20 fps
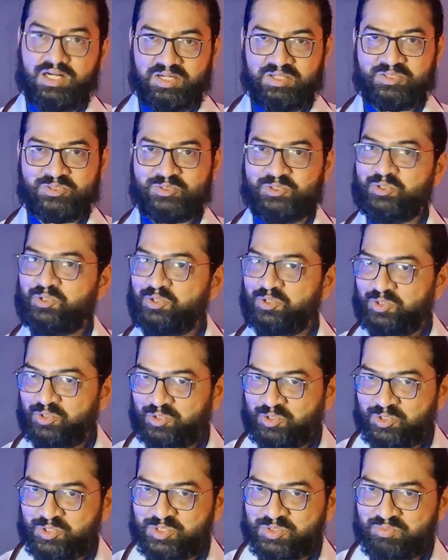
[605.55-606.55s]
Also,
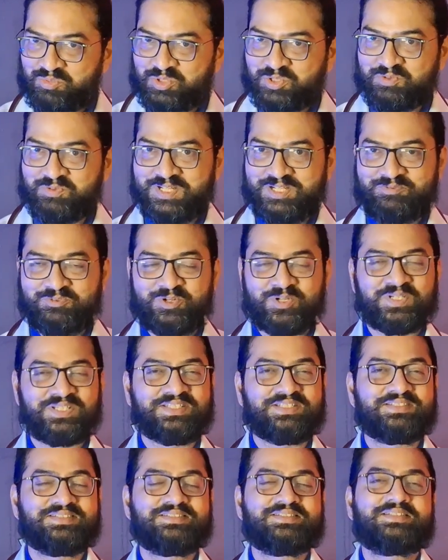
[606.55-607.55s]
don't smoke while walking.